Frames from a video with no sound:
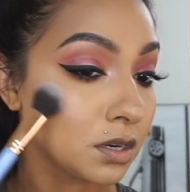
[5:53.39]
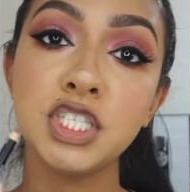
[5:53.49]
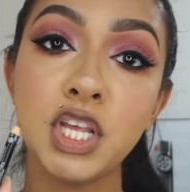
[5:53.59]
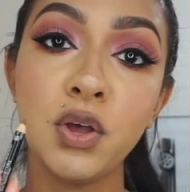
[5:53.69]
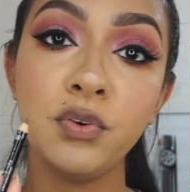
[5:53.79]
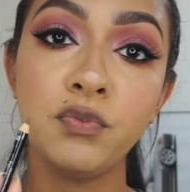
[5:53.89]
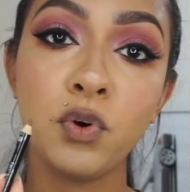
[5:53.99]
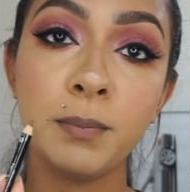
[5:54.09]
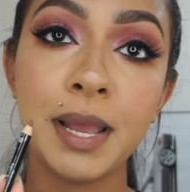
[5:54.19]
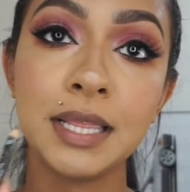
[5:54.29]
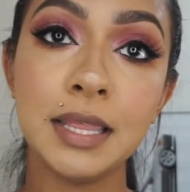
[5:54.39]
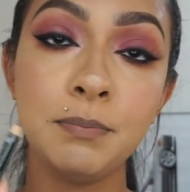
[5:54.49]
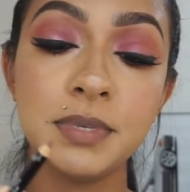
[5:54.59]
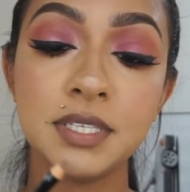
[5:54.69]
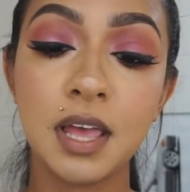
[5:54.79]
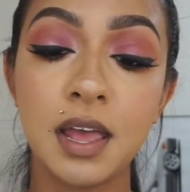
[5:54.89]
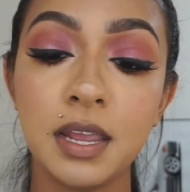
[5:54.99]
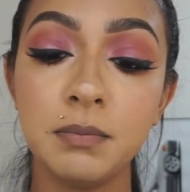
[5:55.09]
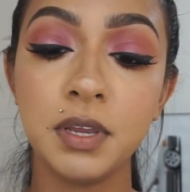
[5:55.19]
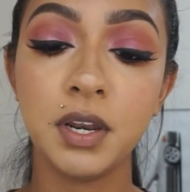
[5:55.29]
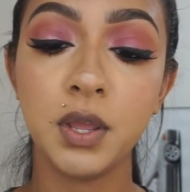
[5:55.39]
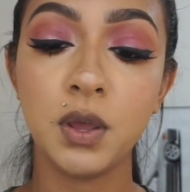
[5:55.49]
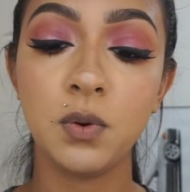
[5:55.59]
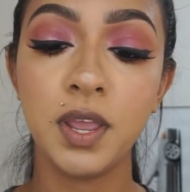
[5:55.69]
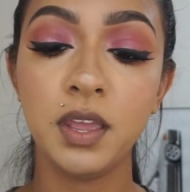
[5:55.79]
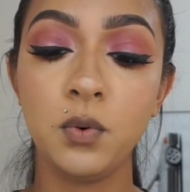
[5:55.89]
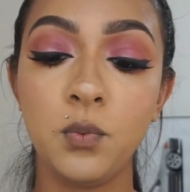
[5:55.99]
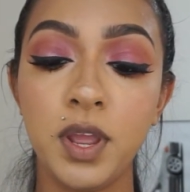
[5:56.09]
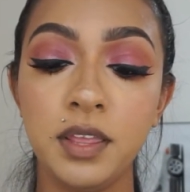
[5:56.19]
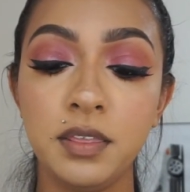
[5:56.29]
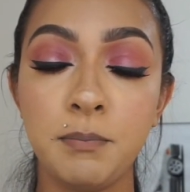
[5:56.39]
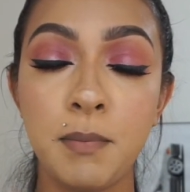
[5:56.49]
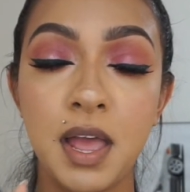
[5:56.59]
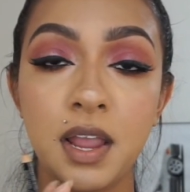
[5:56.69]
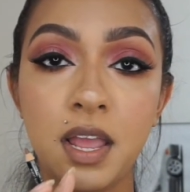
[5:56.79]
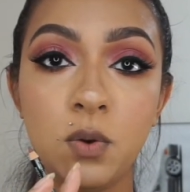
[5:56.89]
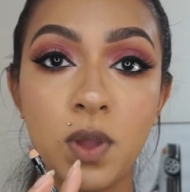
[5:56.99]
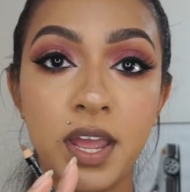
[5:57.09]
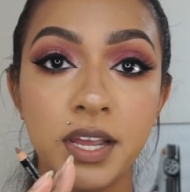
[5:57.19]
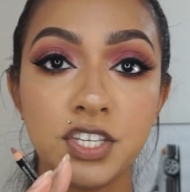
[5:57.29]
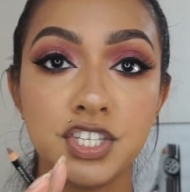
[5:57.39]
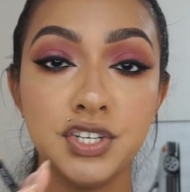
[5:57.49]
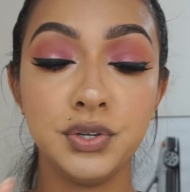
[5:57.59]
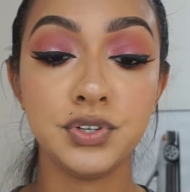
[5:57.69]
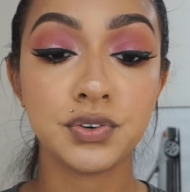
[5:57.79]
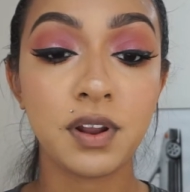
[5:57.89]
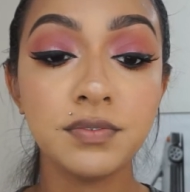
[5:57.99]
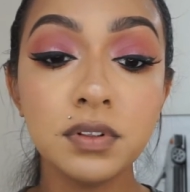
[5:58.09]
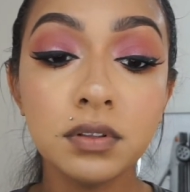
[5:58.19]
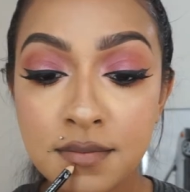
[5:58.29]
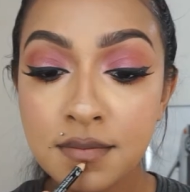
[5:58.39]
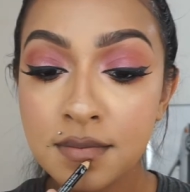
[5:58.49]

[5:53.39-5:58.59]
So for my lips, I'm gonna go in with my NYX Nude Truffle.